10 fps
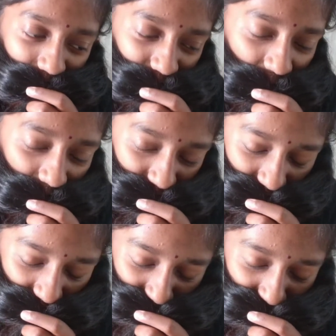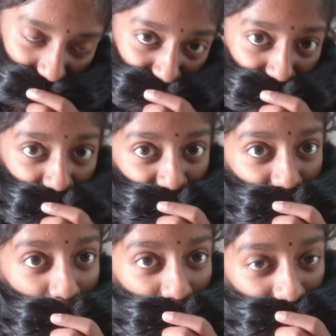They said that if
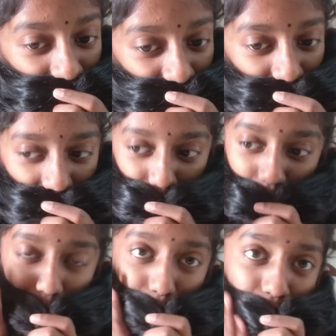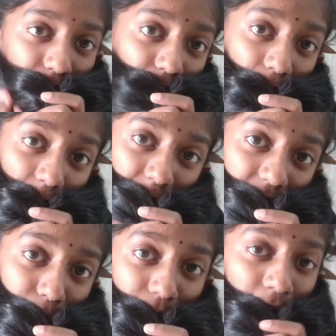I take my beard
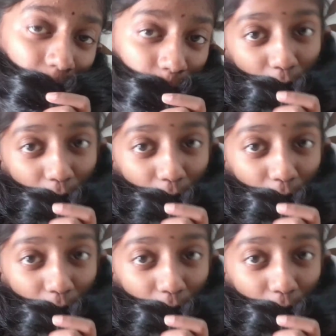with me to